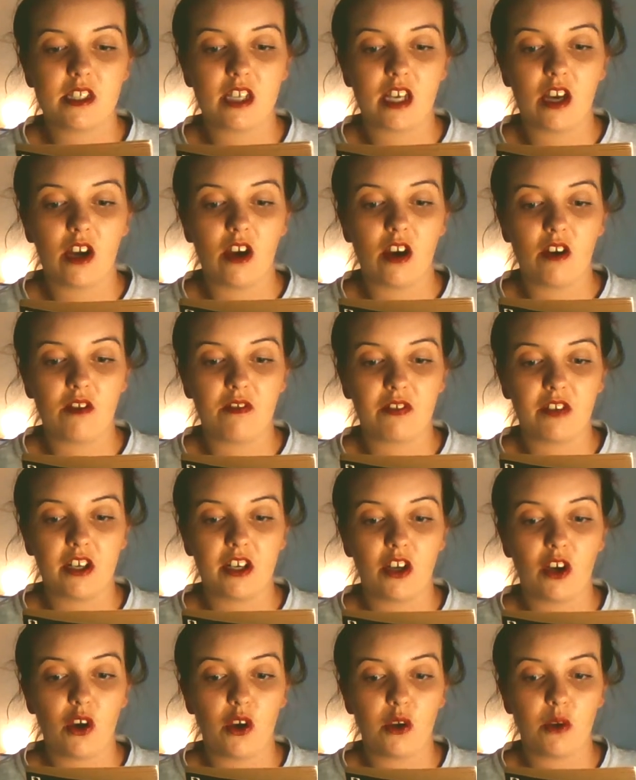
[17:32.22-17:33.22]
Earth in a
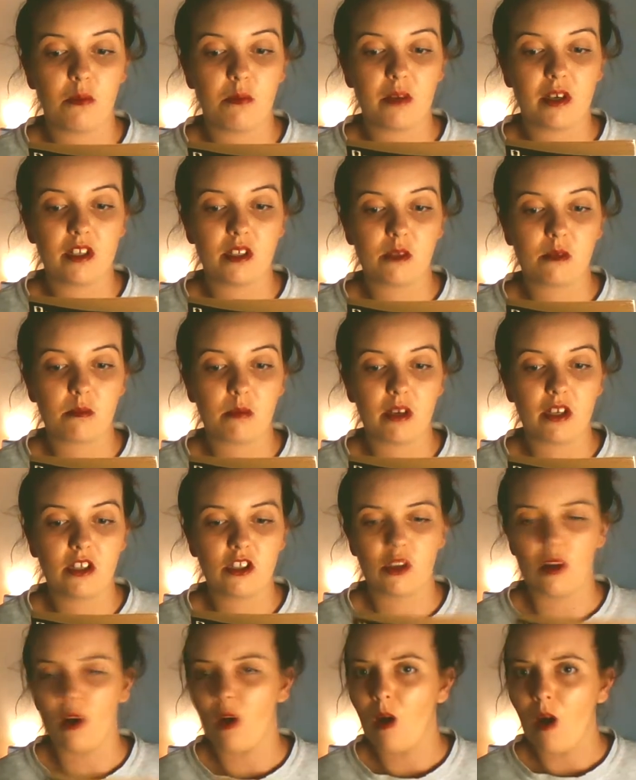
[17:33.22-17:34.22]
homemade
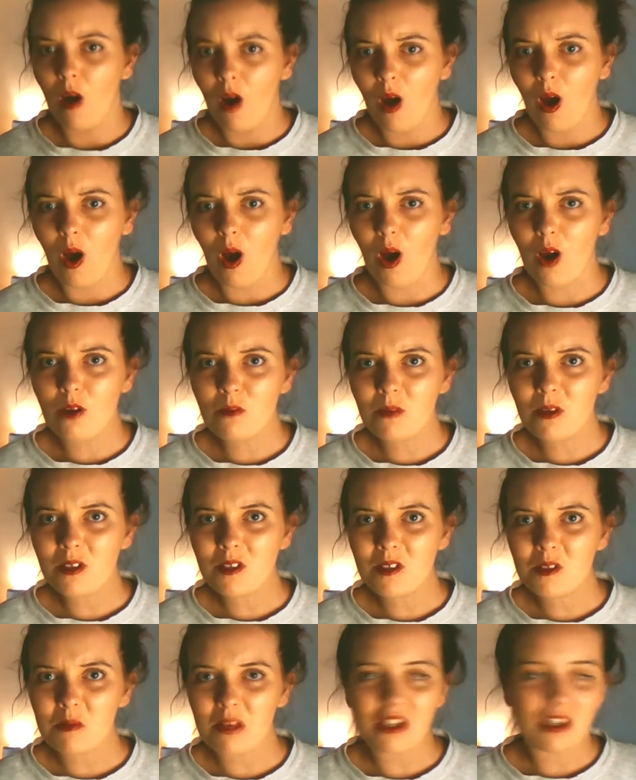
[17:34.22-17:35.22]
spaceship. Homemade
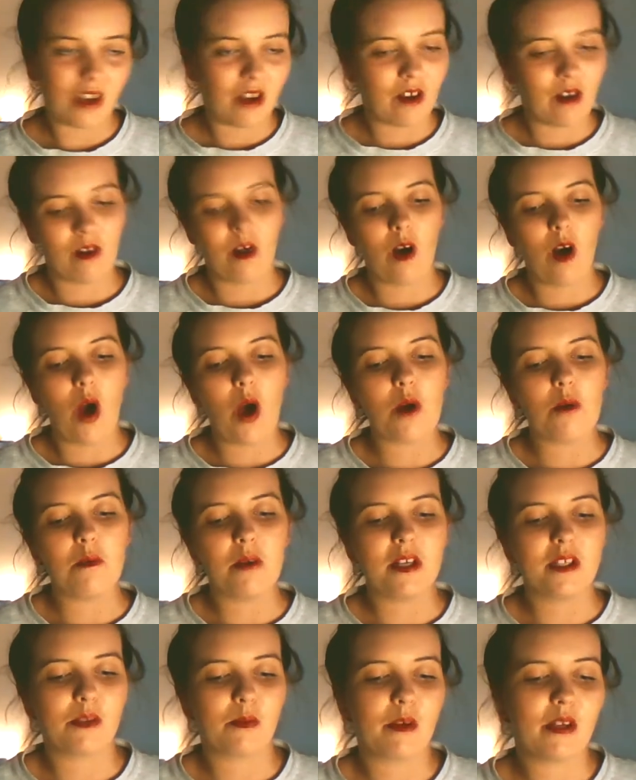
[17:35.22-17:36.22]

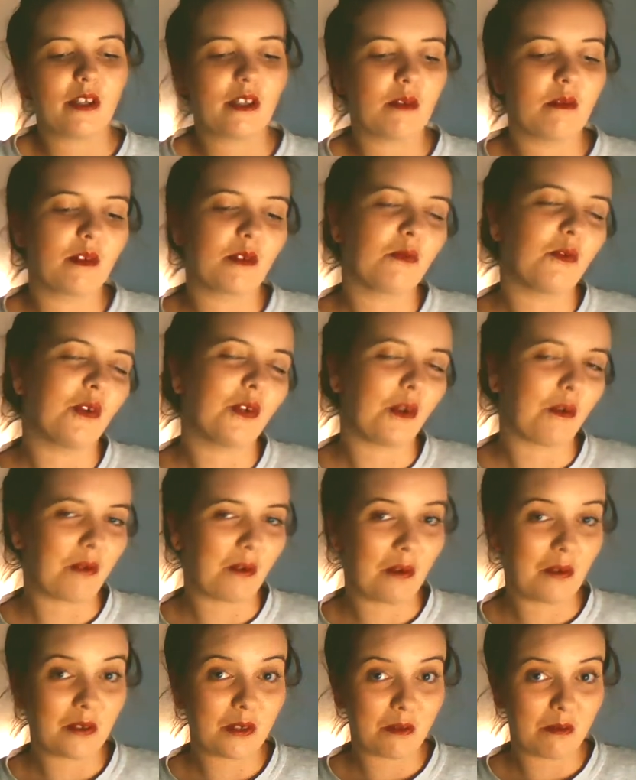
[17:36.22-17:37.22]
spaceship is what I'm
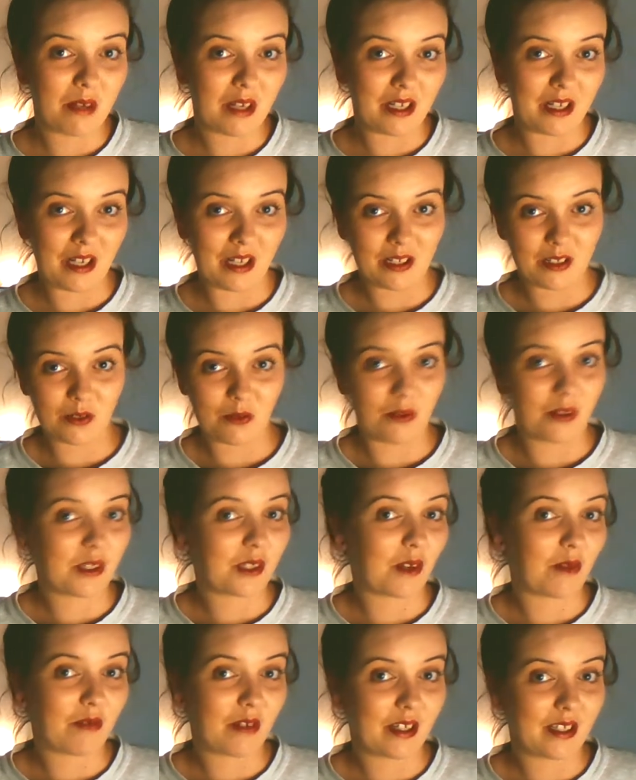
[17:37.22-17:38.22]
going to make next once
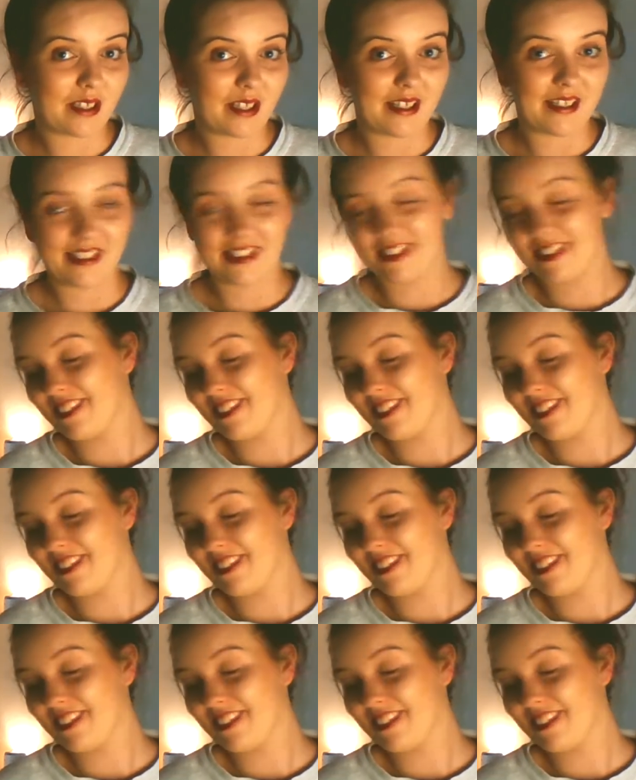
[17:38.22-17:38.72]
I've read this.